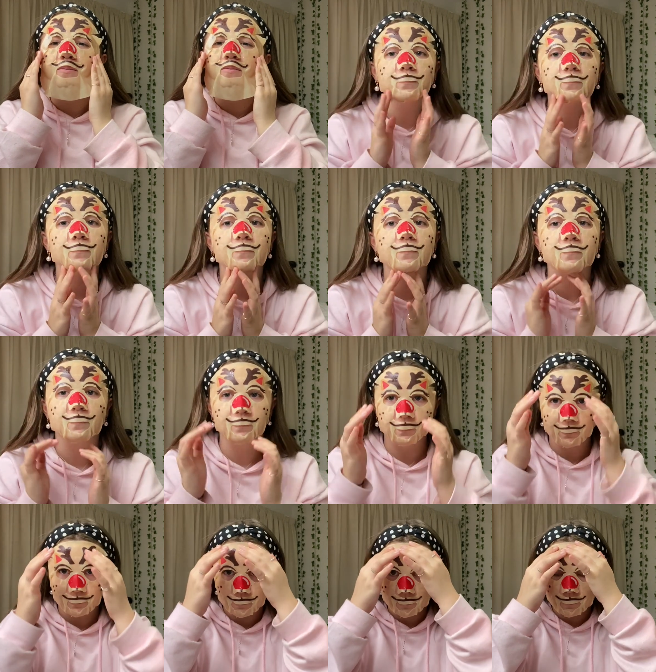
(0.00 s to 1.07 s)

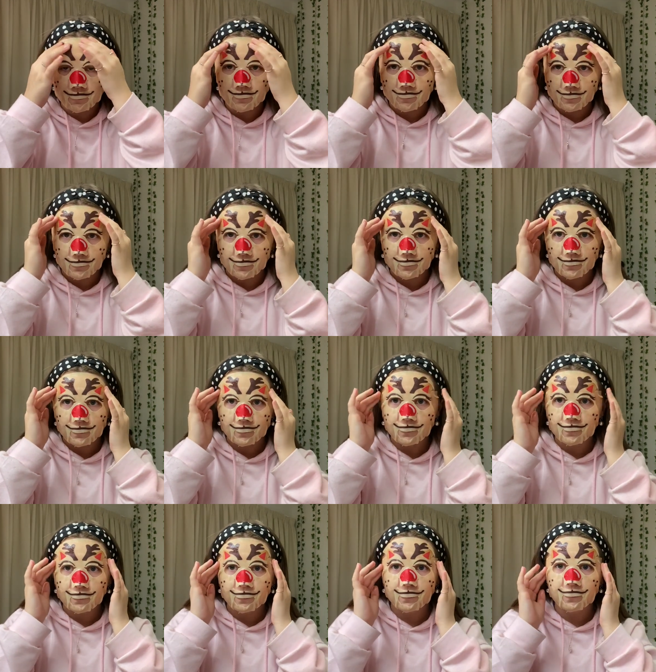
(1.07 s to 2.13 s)

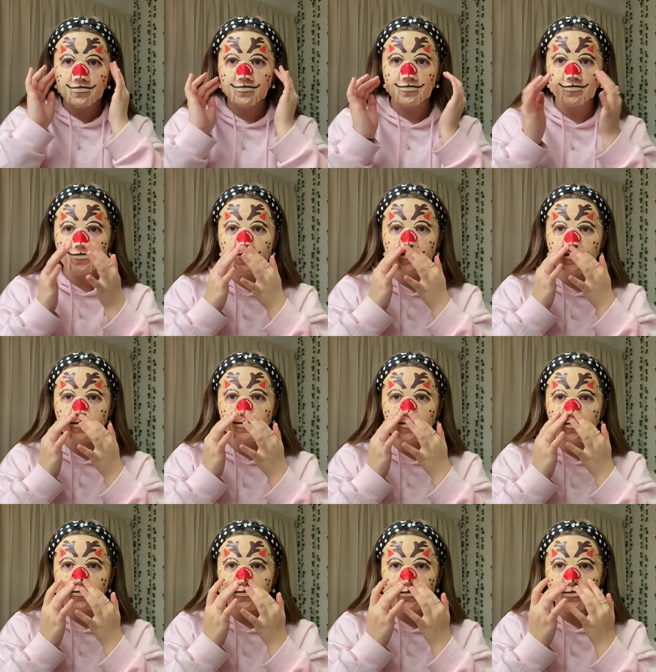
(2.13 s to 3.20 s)

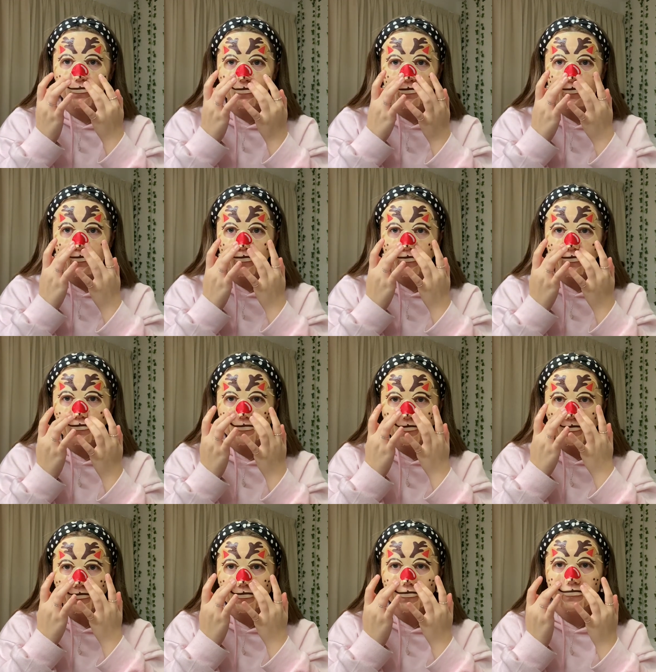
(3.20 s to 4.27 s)

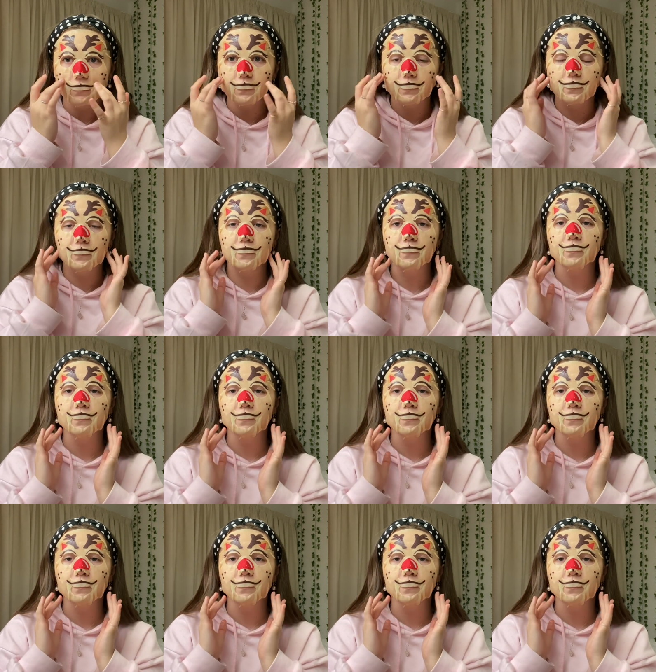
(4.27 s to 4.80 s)
No one is speaking in this clip.